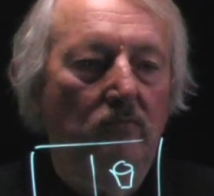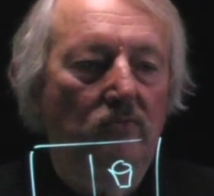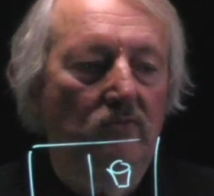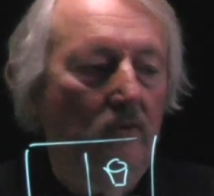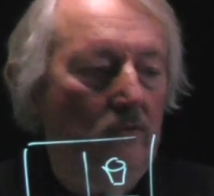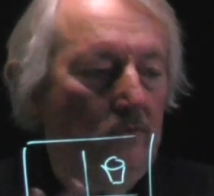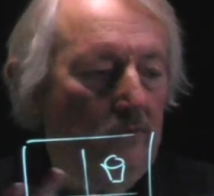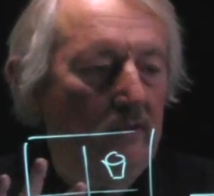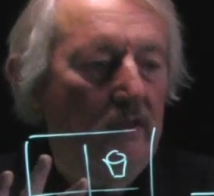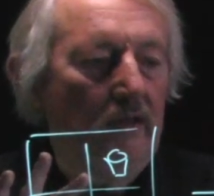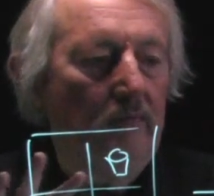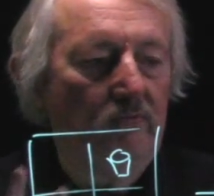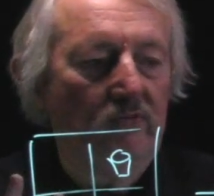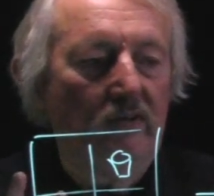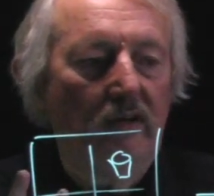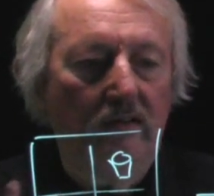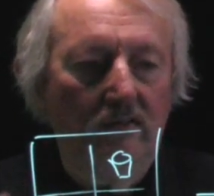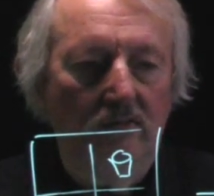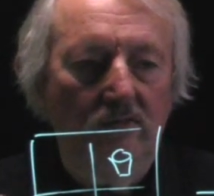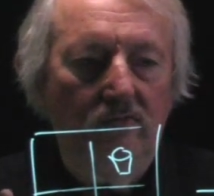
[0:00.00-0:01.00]
So you keep
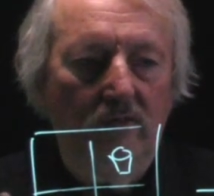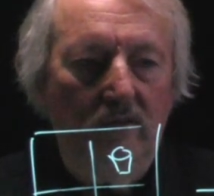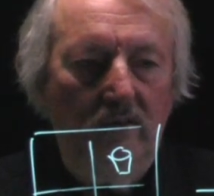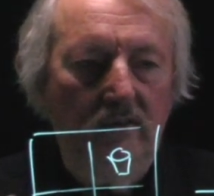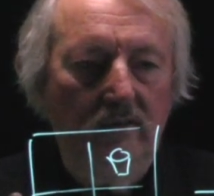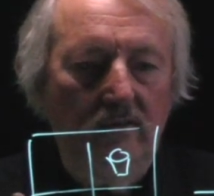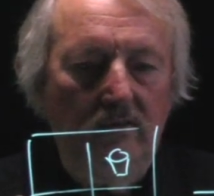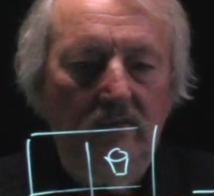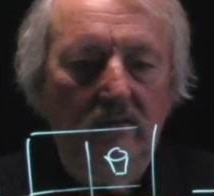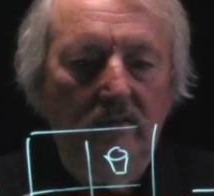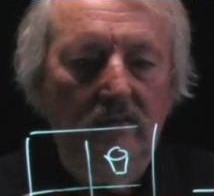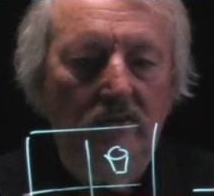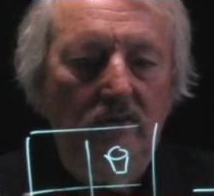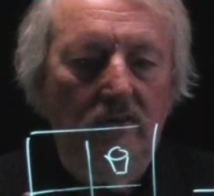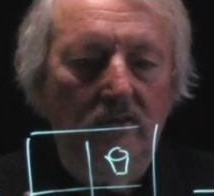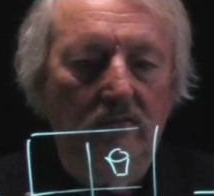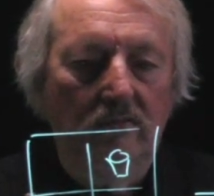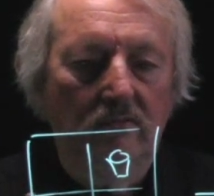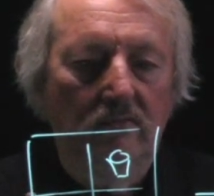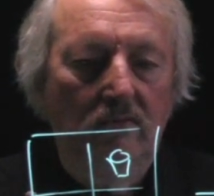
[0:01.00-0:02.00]
satisfying your
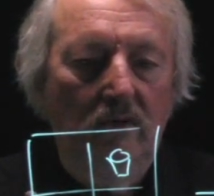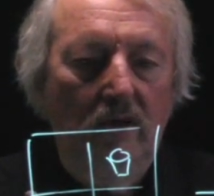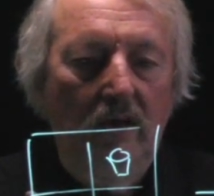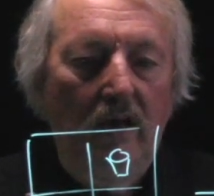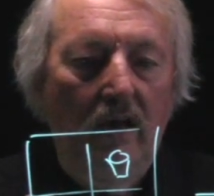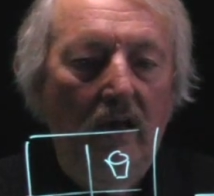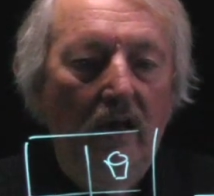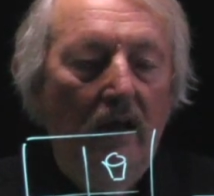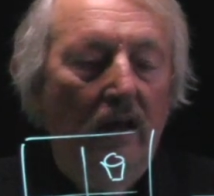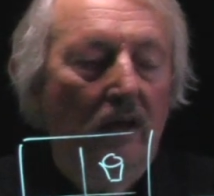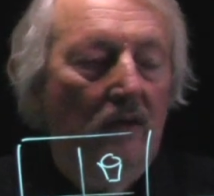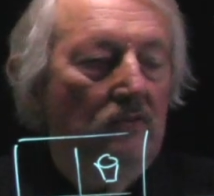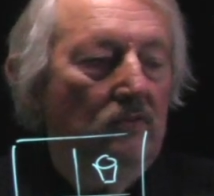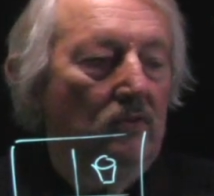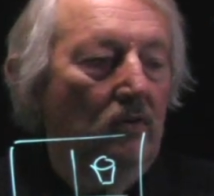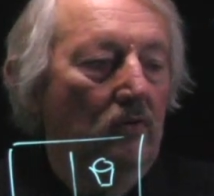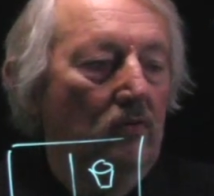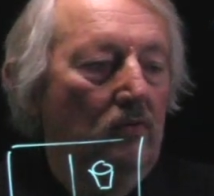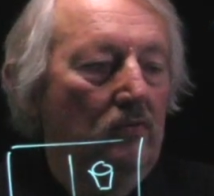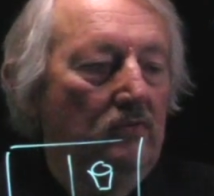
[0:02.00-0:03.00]
condition.
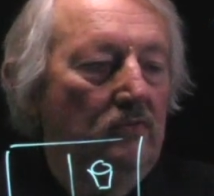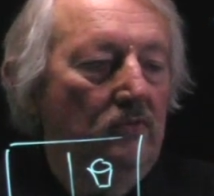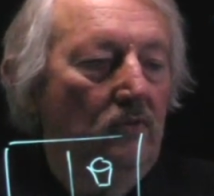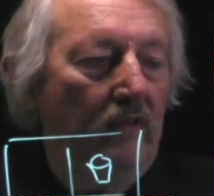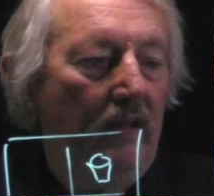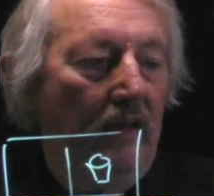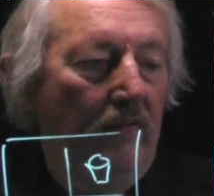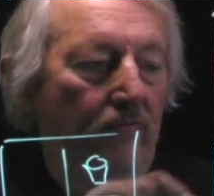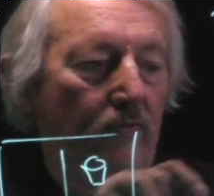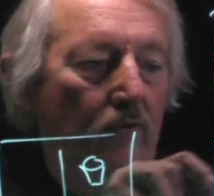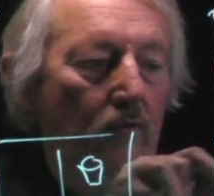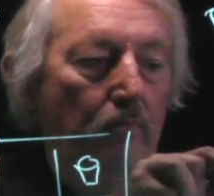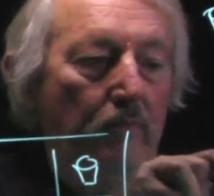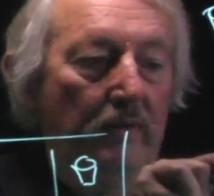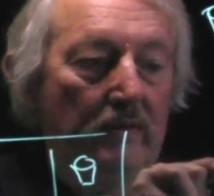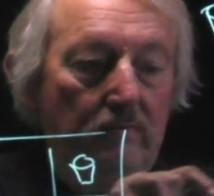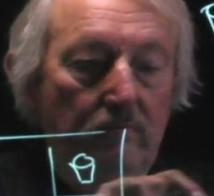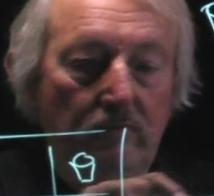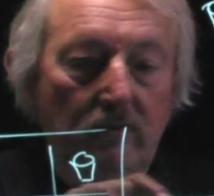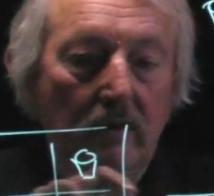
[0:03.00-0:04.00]
So therefore,
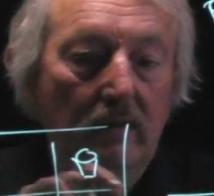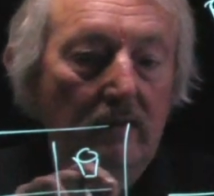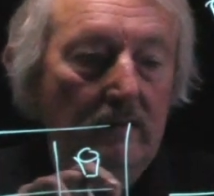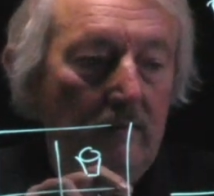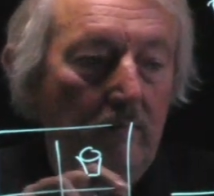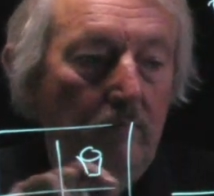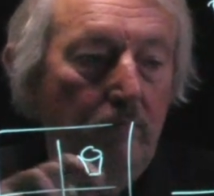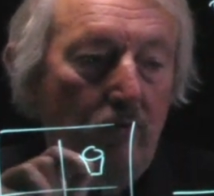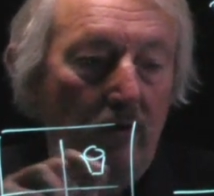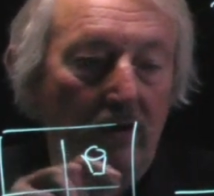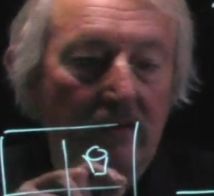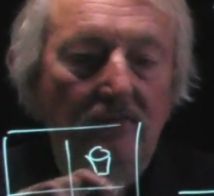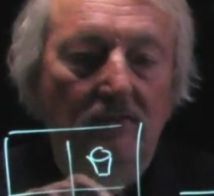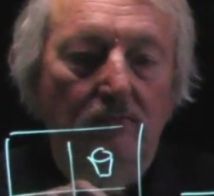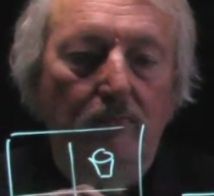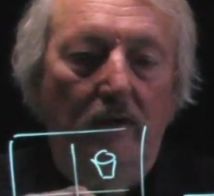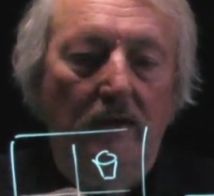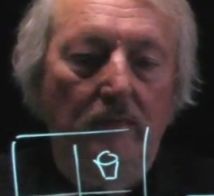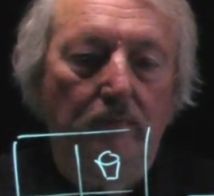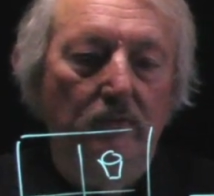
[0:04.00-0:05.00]
but the price
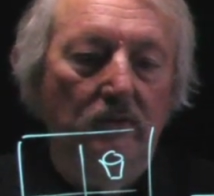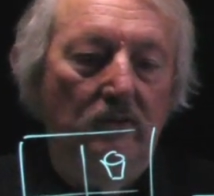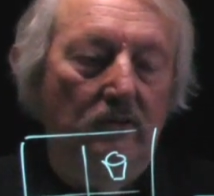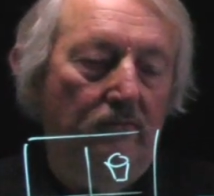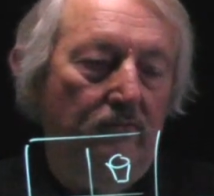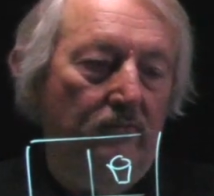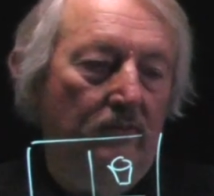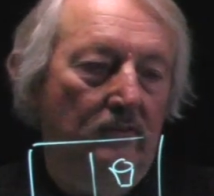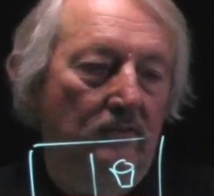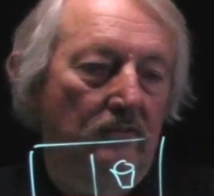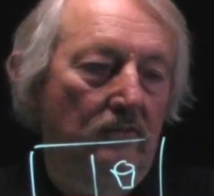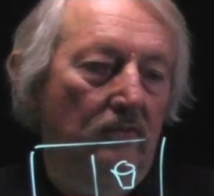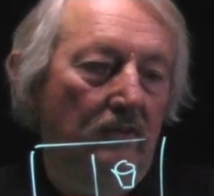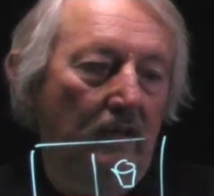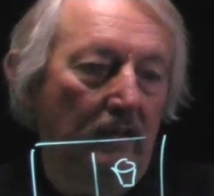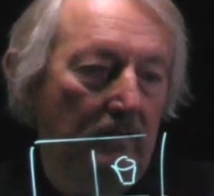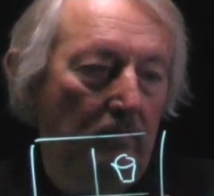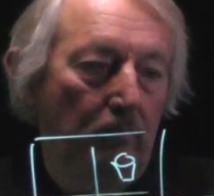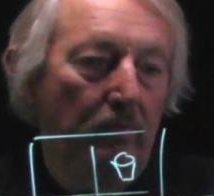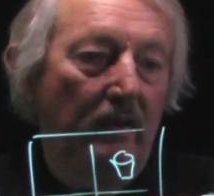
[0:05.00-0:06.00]
might be different. So
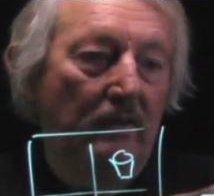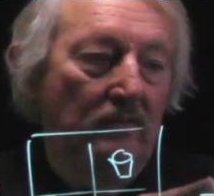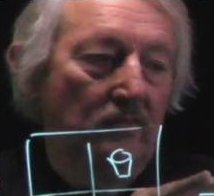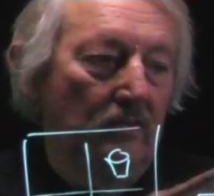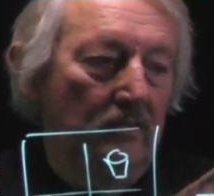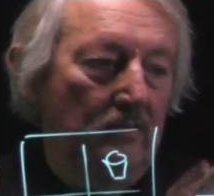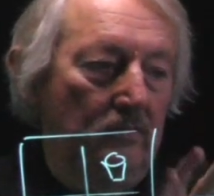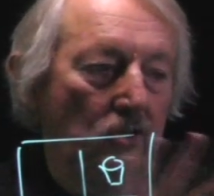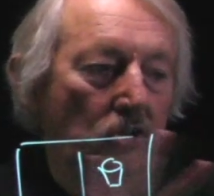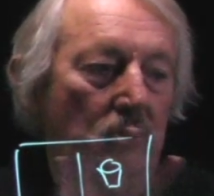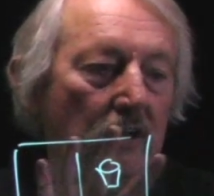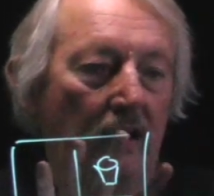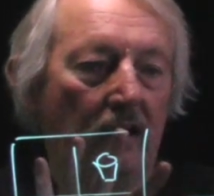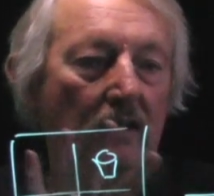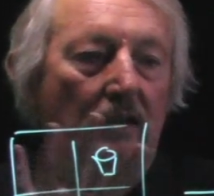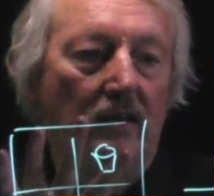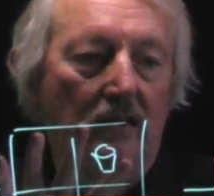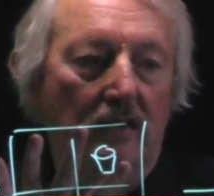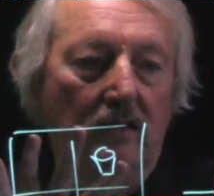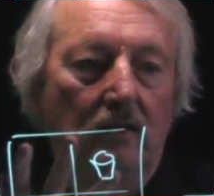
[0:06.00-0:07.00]
that depends on the
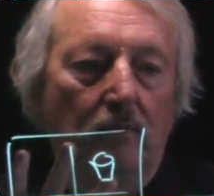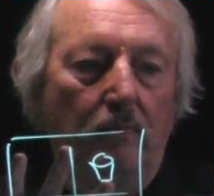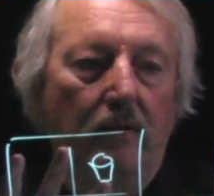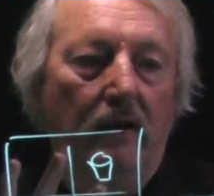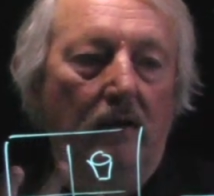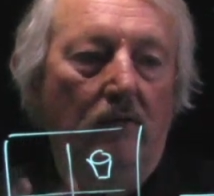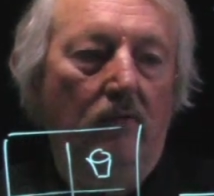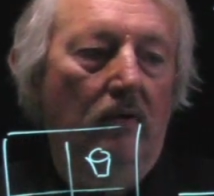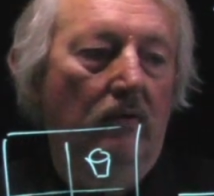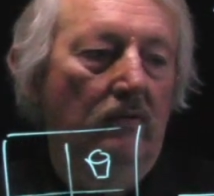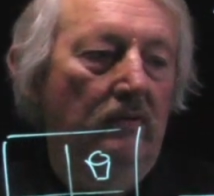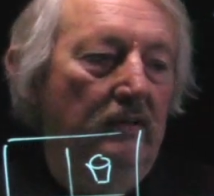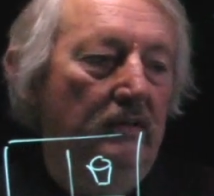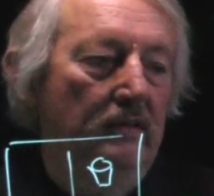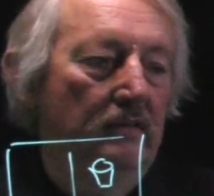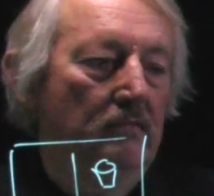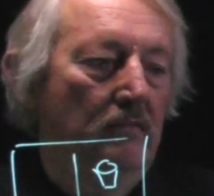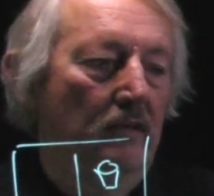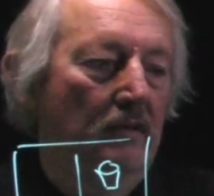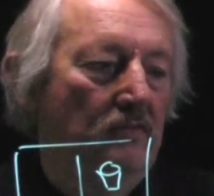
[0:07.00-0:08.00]
shading in the background
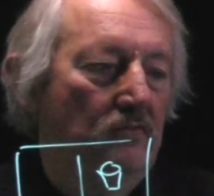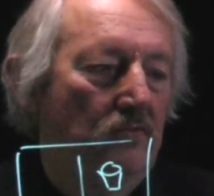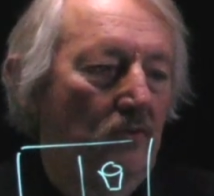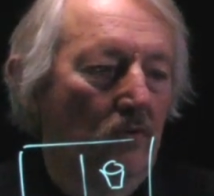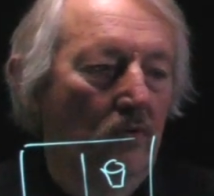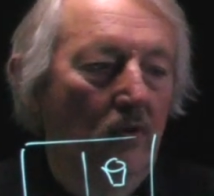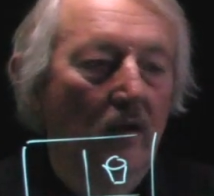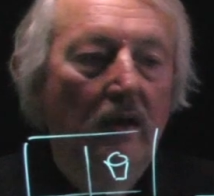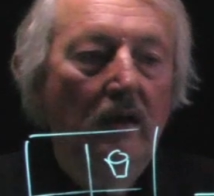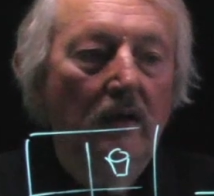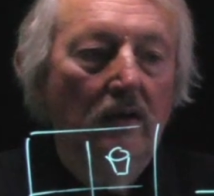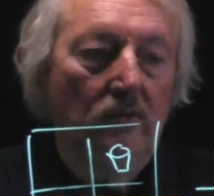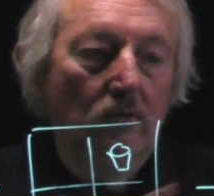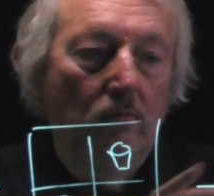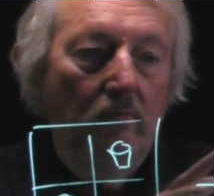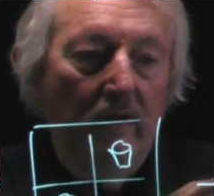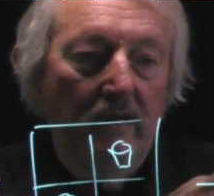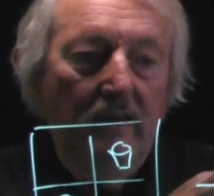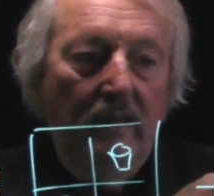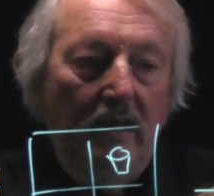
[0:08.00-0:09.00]
here, right? So you
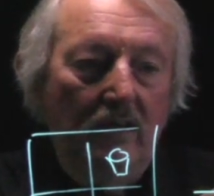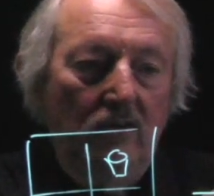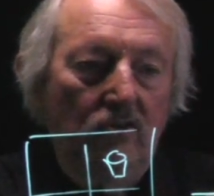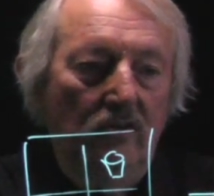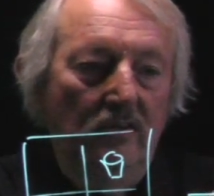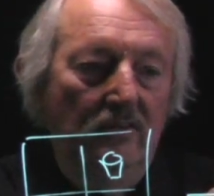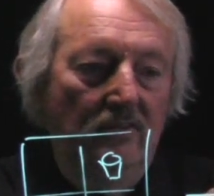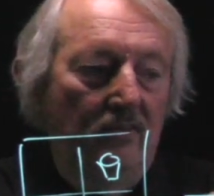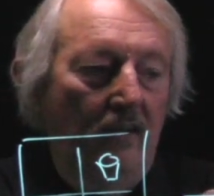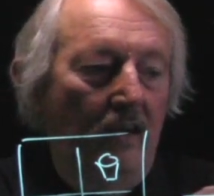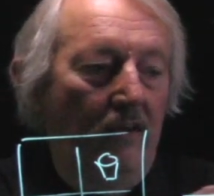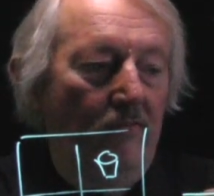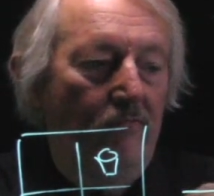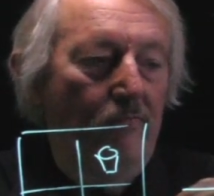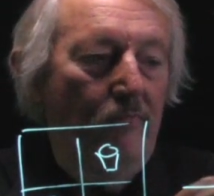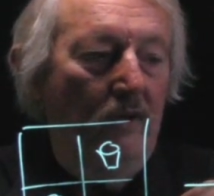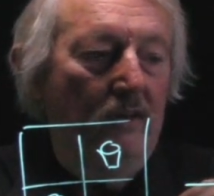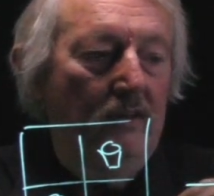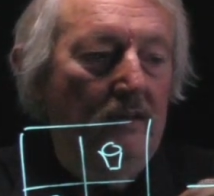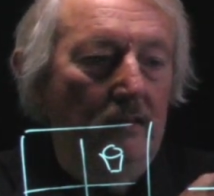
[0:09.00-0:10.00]
might actually save
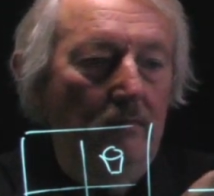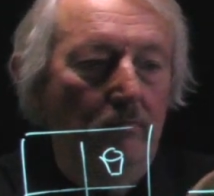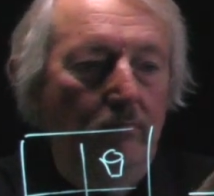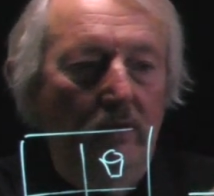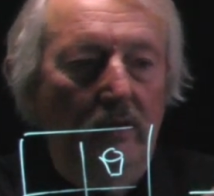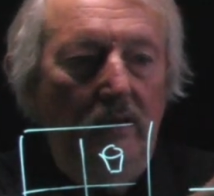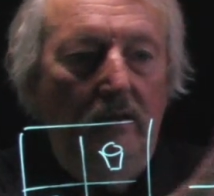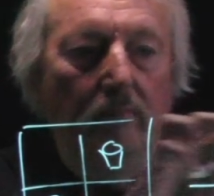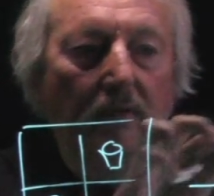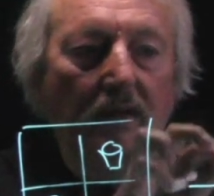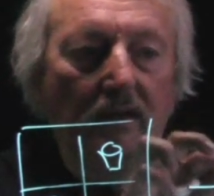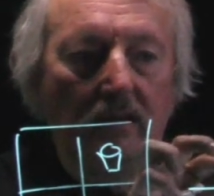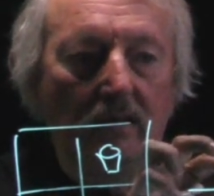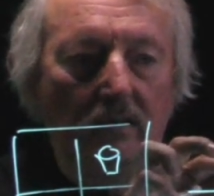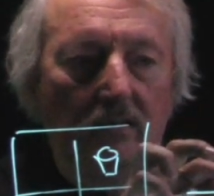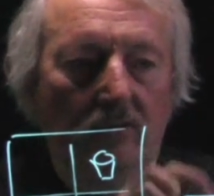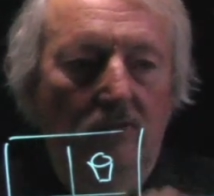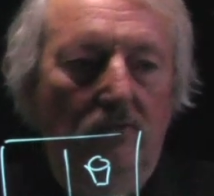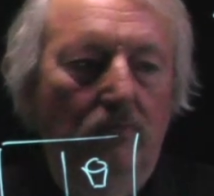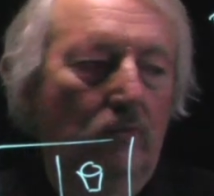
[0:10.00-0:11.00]
money by making
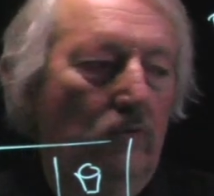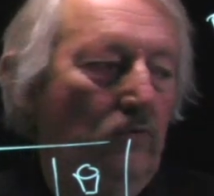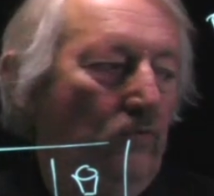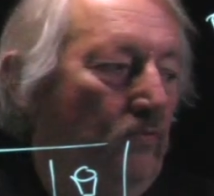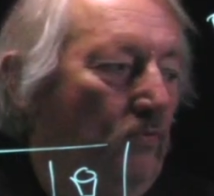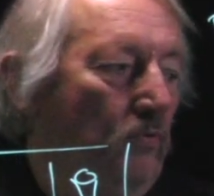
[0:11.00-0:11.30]
this move.